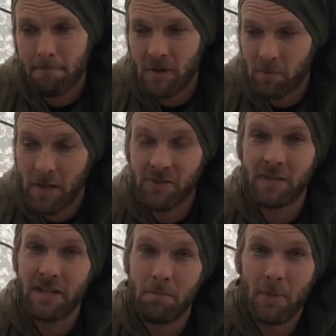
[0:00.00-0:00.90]

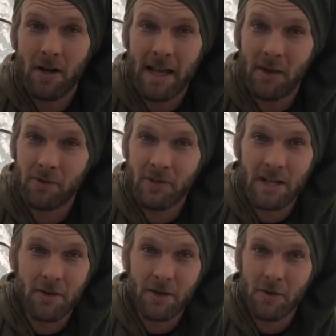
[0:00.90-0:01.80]
especially in a bug out
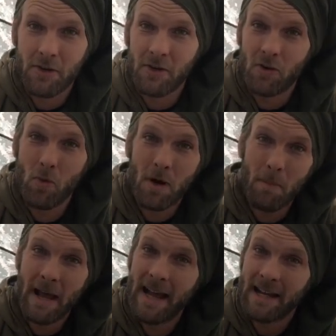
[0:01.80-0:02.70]
scenario, you're going to want
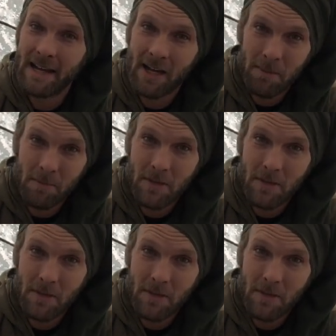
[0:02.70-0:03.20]
to pack up